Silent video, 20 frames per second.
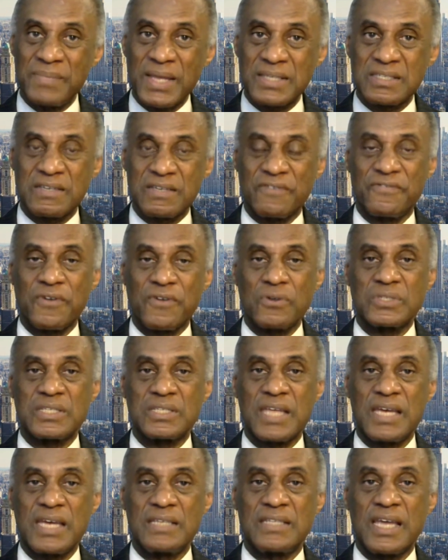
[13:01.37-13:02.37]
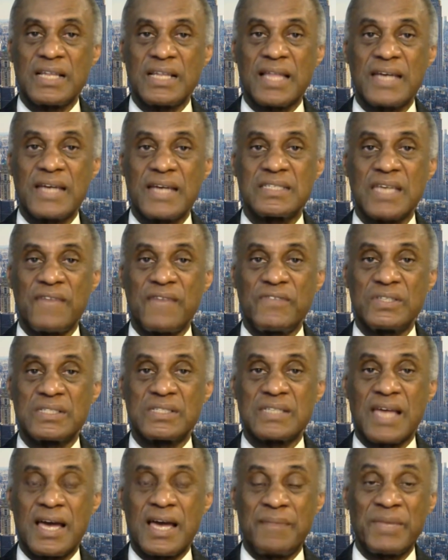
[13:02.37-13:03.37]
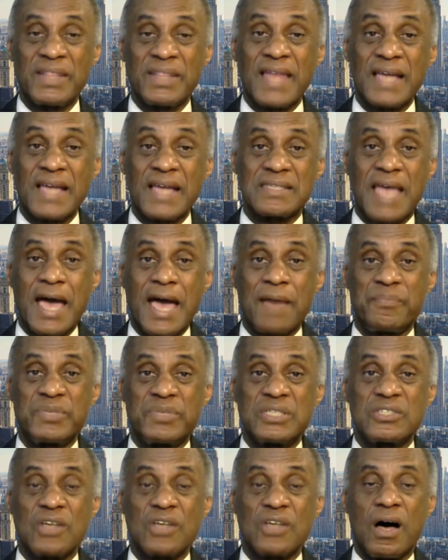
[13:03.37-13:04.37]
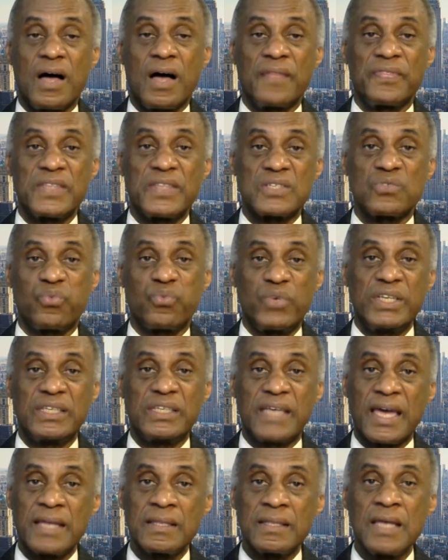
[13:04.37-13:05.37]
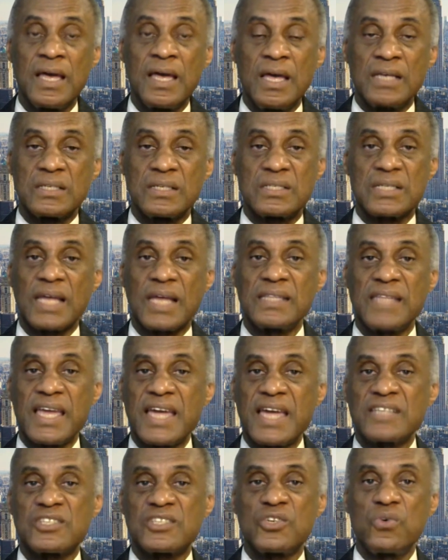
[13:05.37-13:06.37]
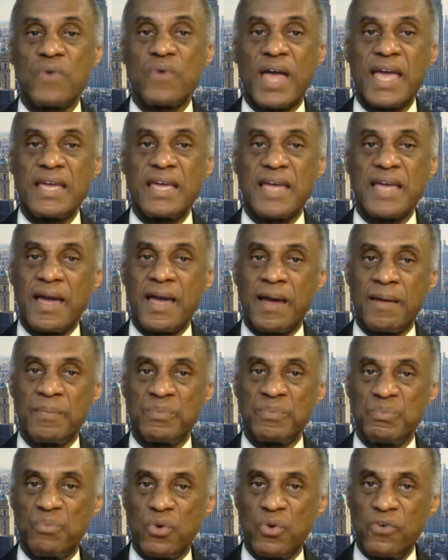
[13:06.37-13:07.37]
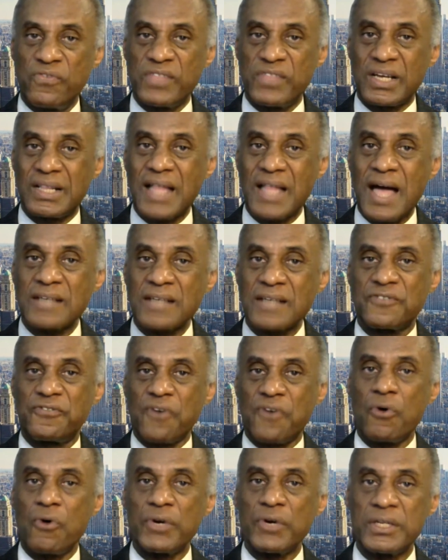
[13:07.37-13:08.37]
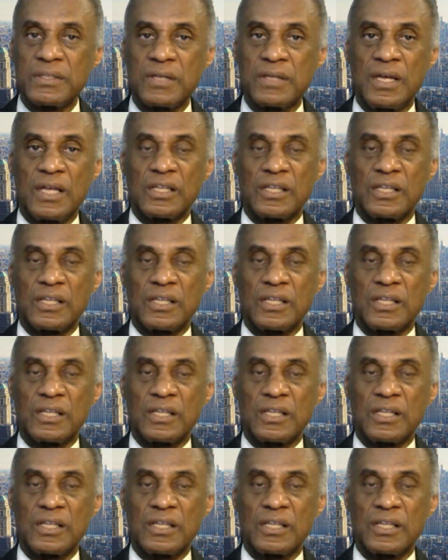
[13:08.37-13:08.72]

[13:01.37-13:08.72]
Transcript: That's the first day, daylight savings time, and that happens on this weekend, Sunday at 2 a.m. Move the clocks forward.